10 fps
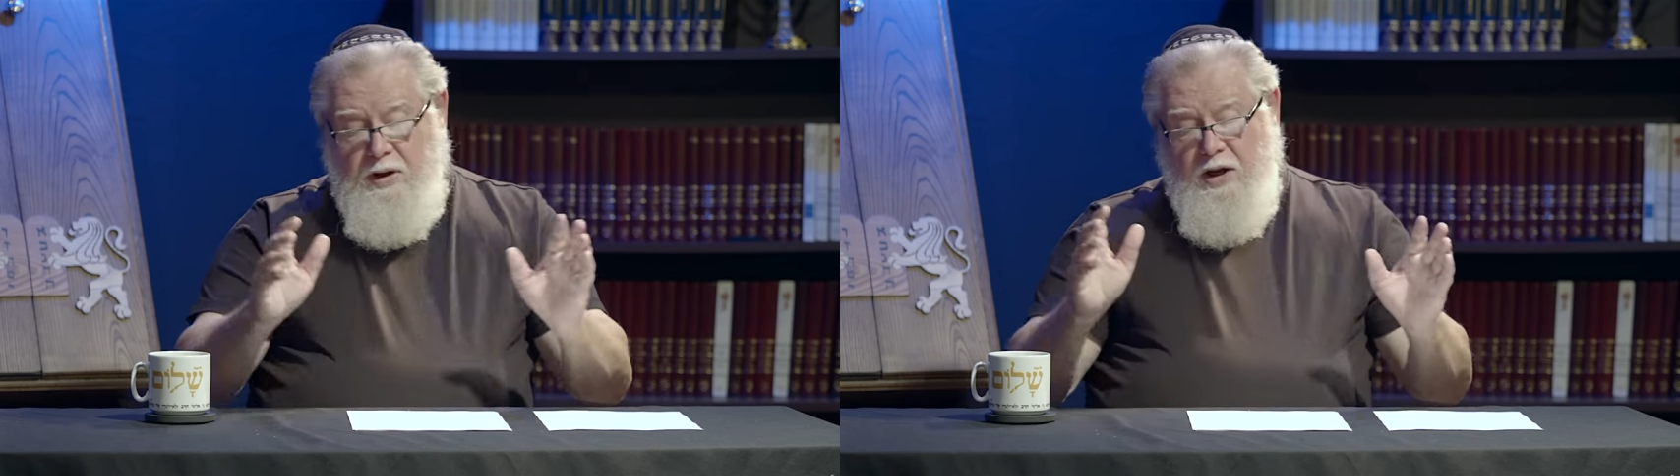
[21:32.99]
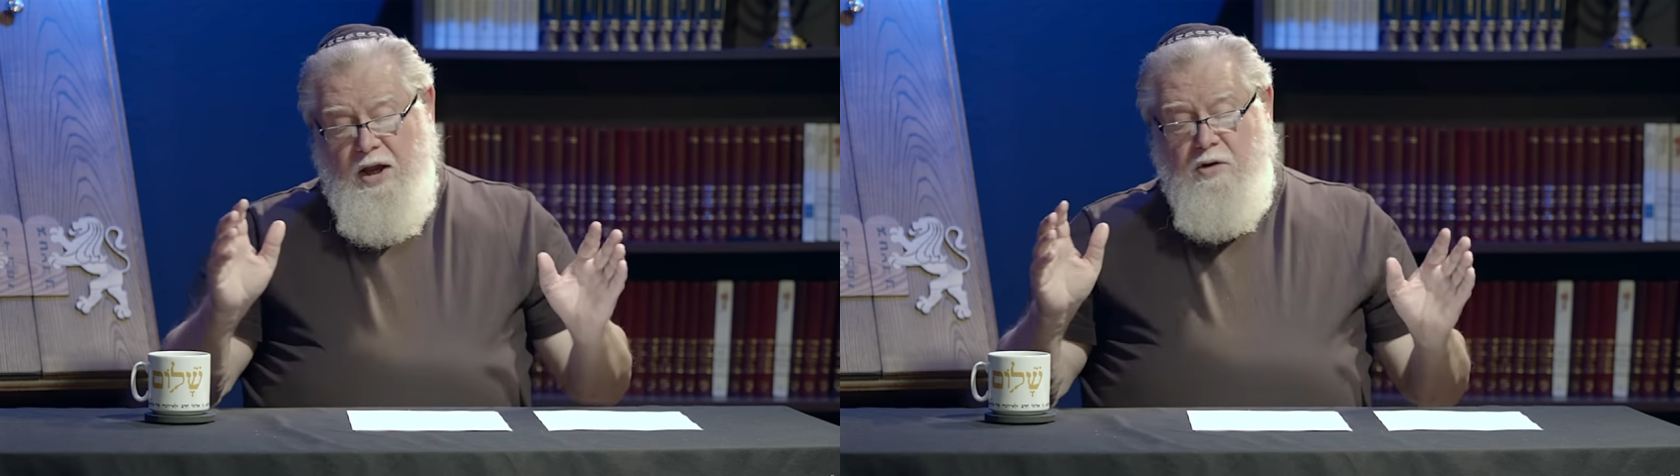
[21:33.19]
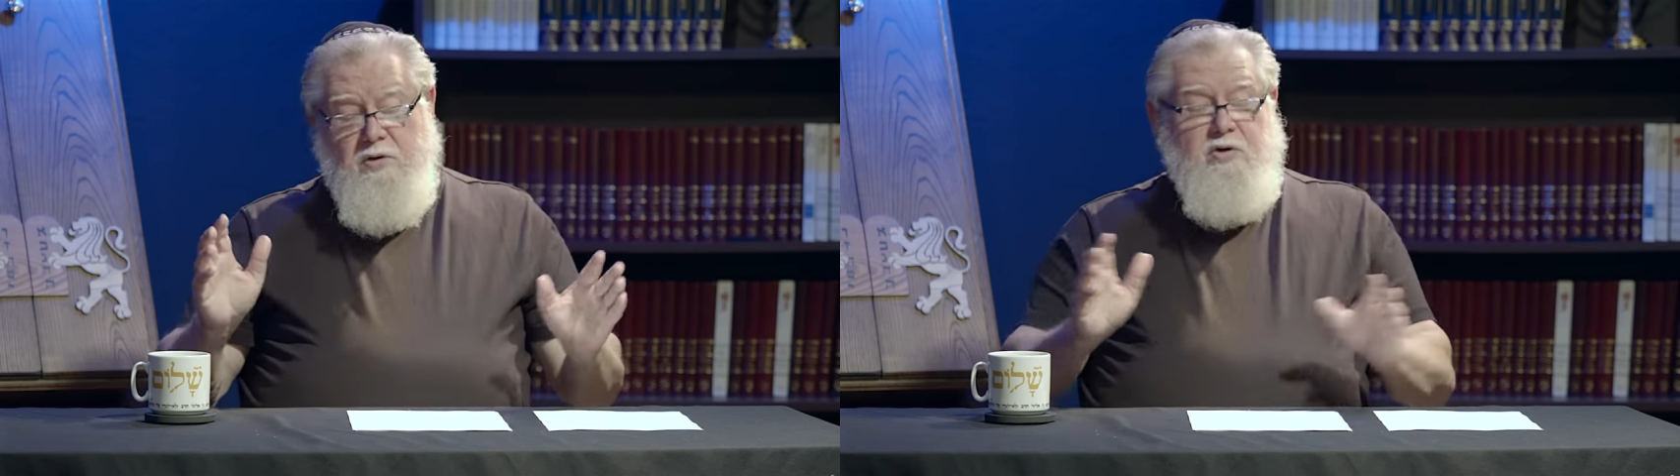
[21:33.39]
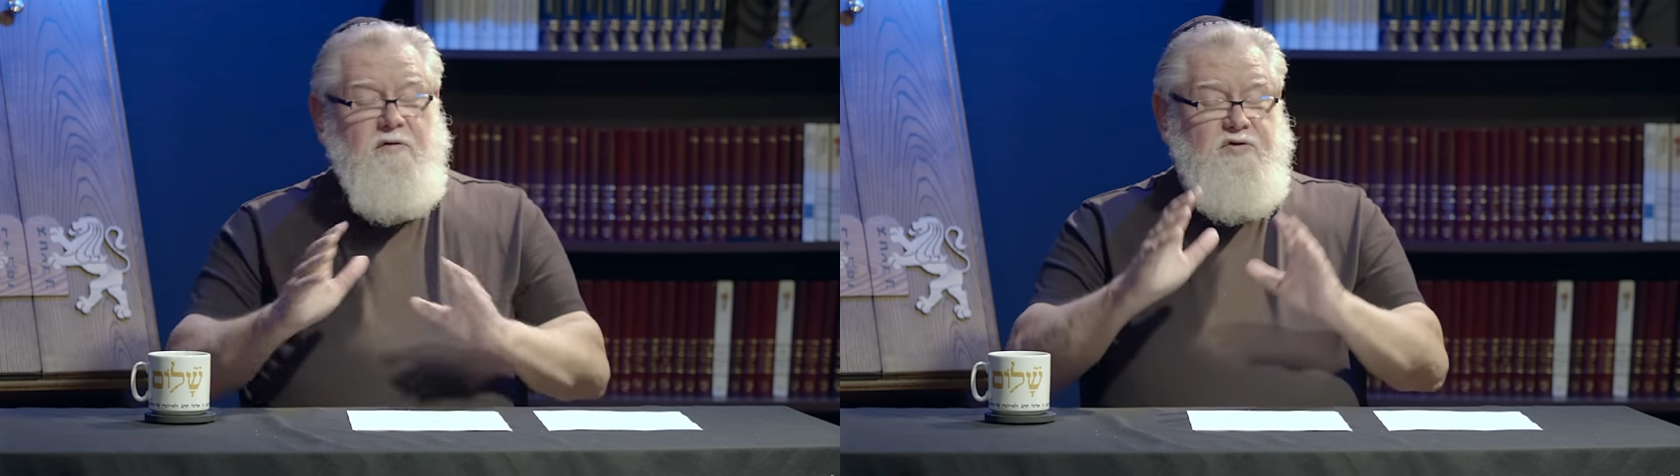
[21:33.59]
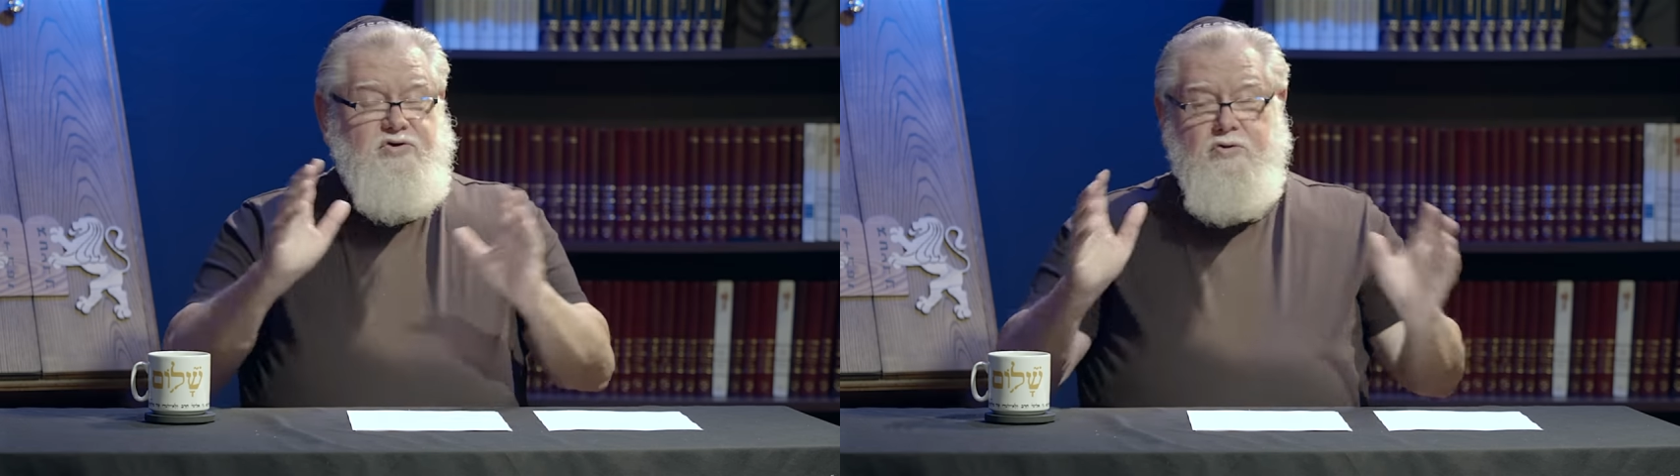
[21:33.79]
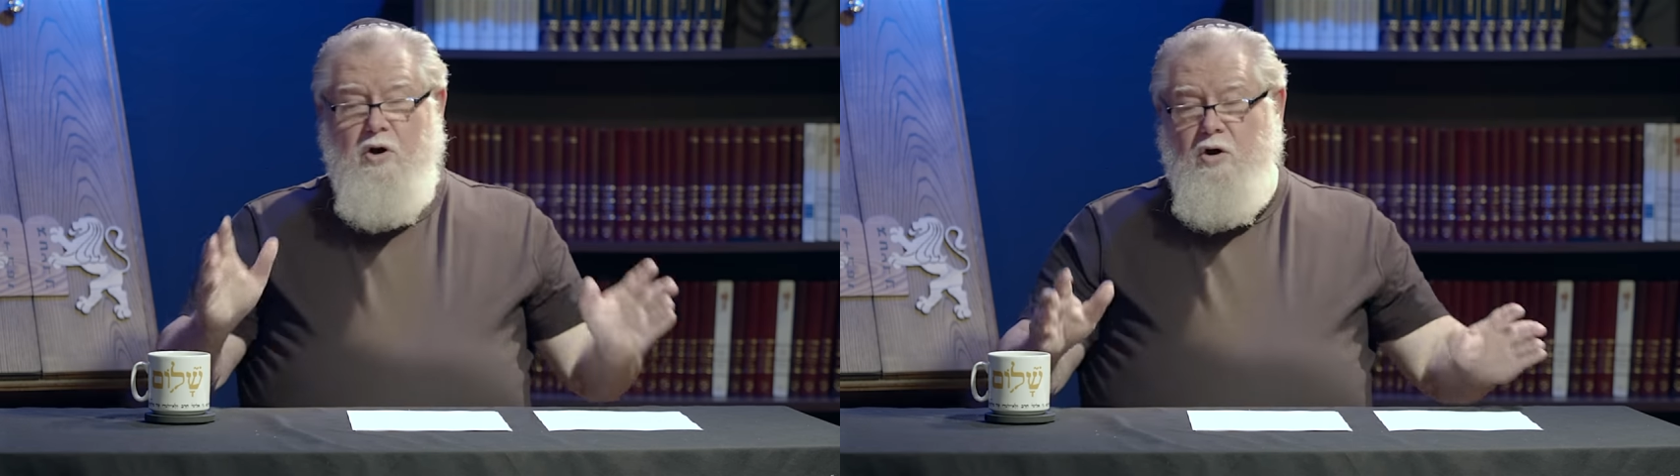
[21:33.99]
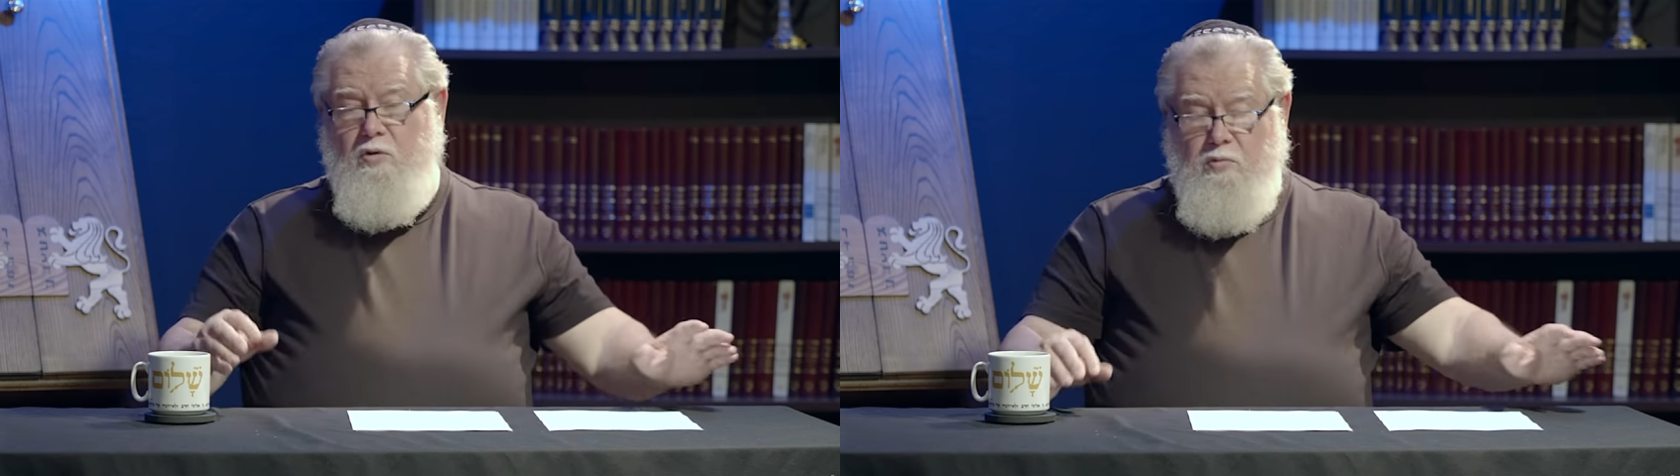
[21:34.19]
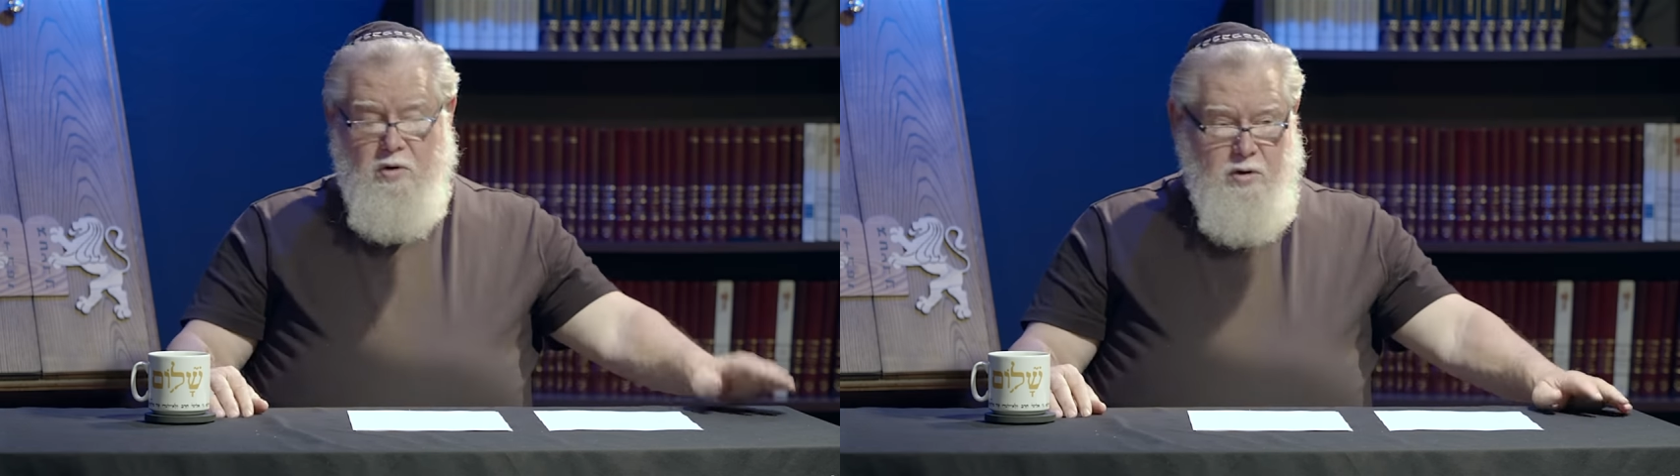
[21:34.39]
I don't know of a stronger
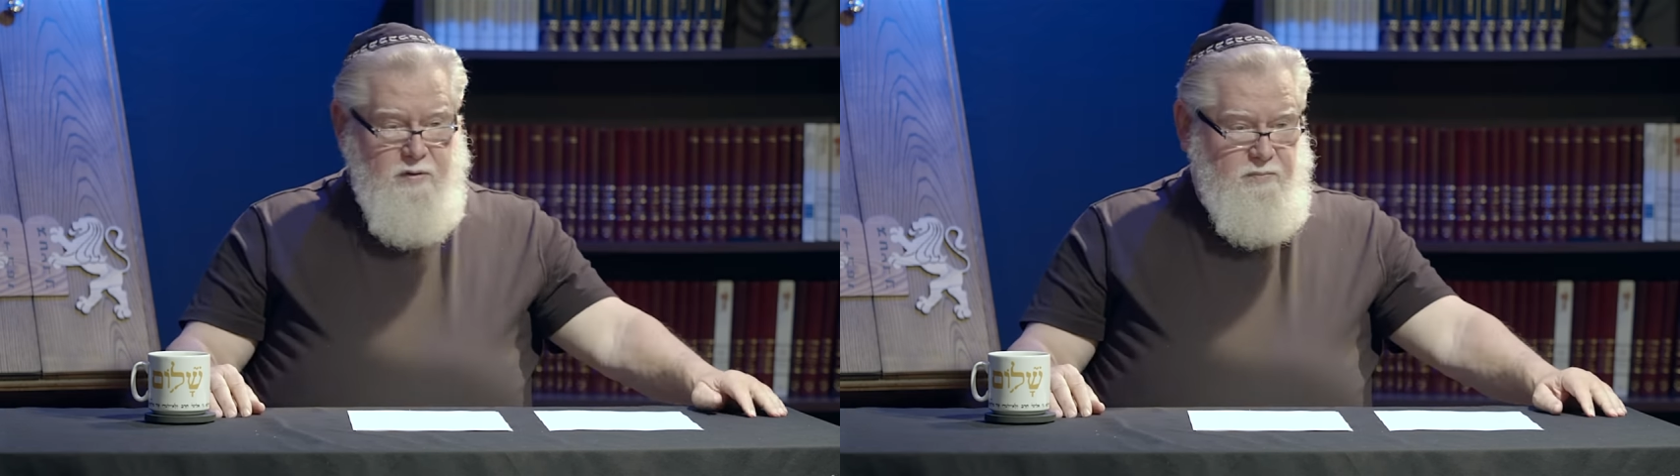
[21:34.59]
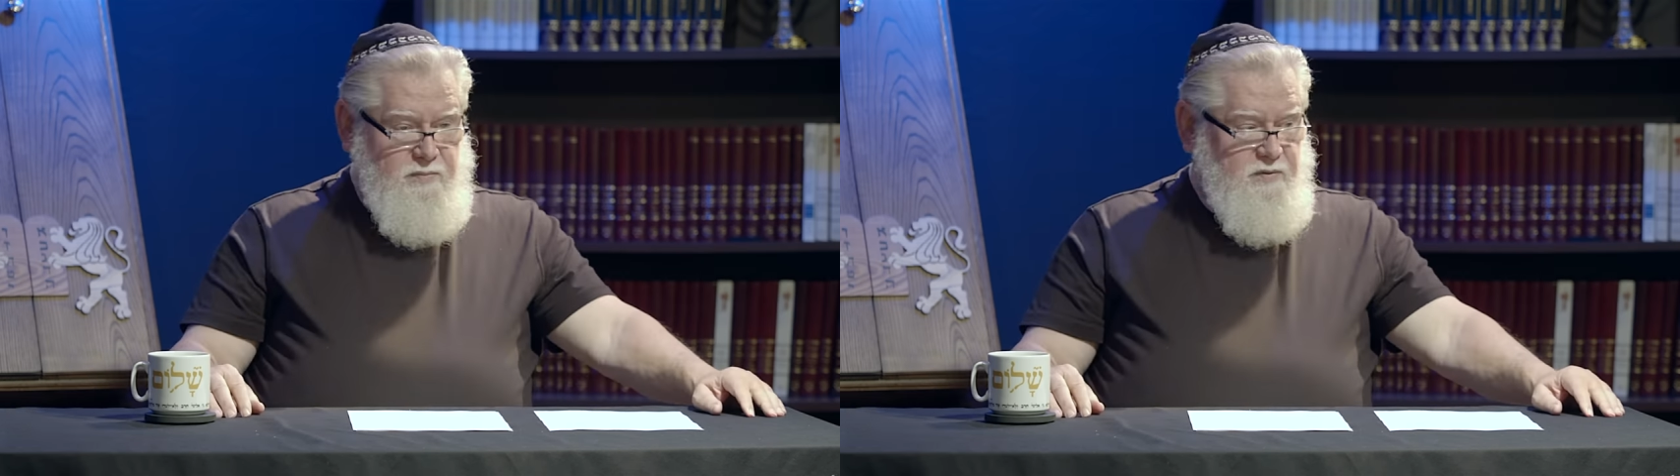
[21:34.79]
word